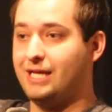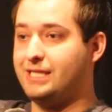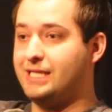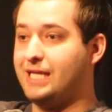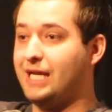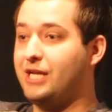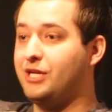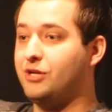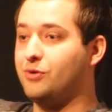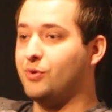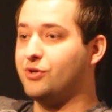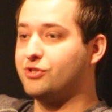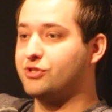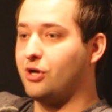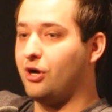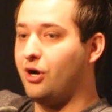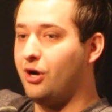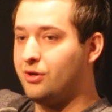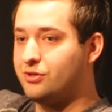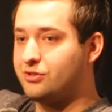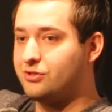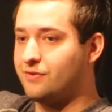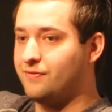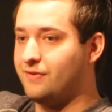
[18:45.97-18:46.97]
Daniel was
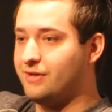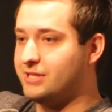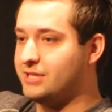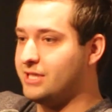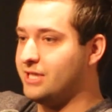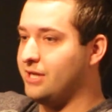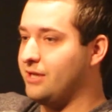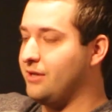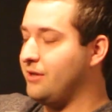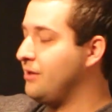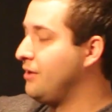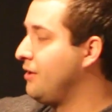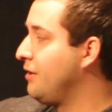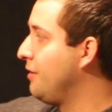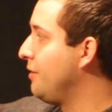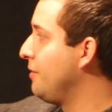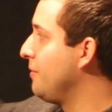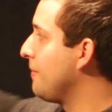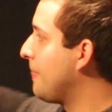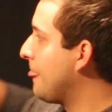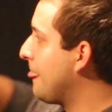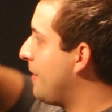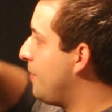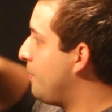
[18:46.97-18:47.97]
also visited
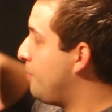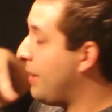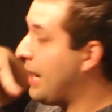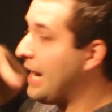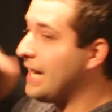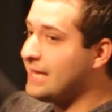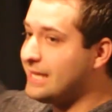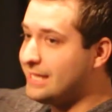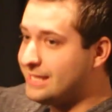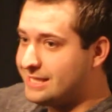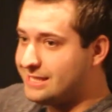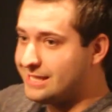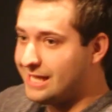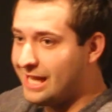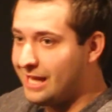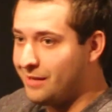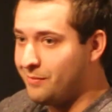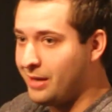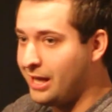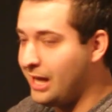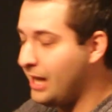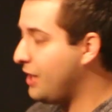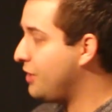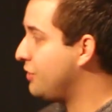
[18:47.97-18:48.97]
by the
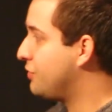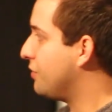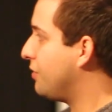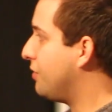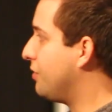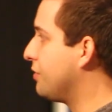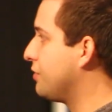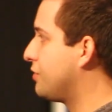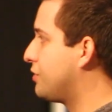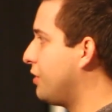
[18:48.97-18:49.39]
same angel.